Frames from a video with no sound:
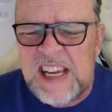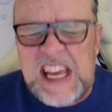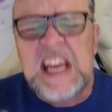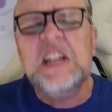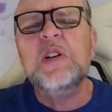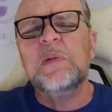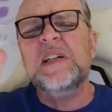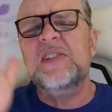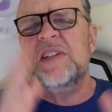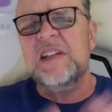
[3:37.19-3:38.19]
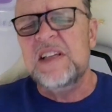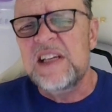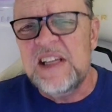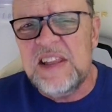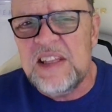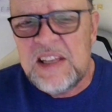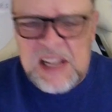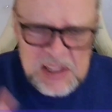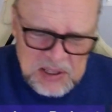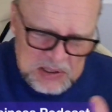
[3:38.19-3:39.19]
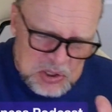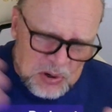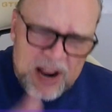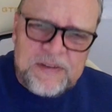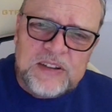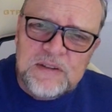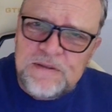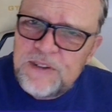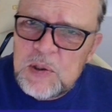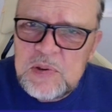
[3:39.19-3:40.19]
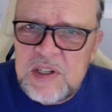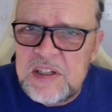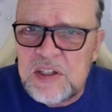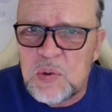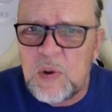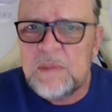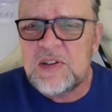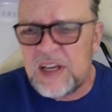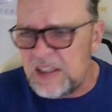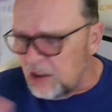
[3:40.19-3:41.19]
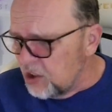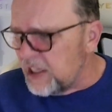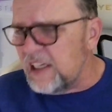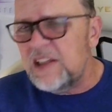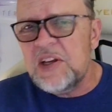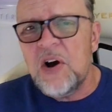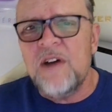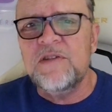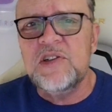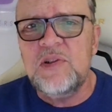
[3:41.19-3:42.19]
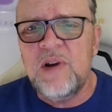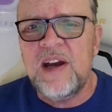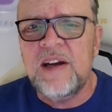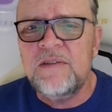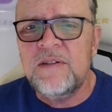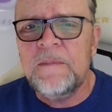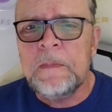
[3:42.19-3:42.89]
increasing the traffic that flows into your website, looking at the offers you have.